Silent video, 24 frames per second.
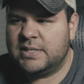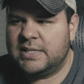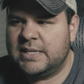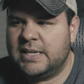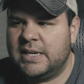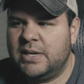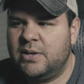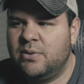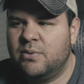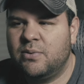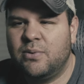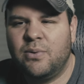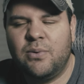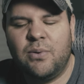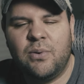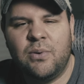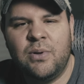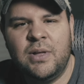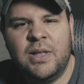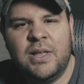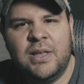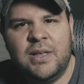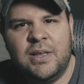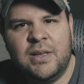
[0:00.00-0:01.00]

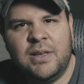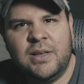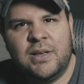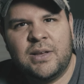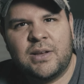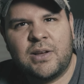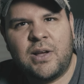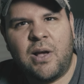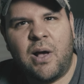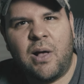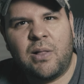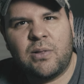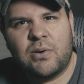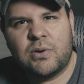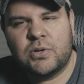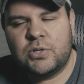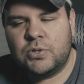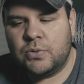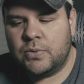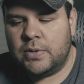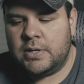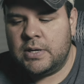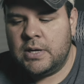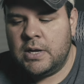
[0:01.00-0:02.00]
teal color
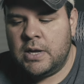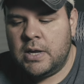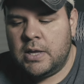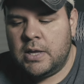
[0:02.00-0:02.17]
to it.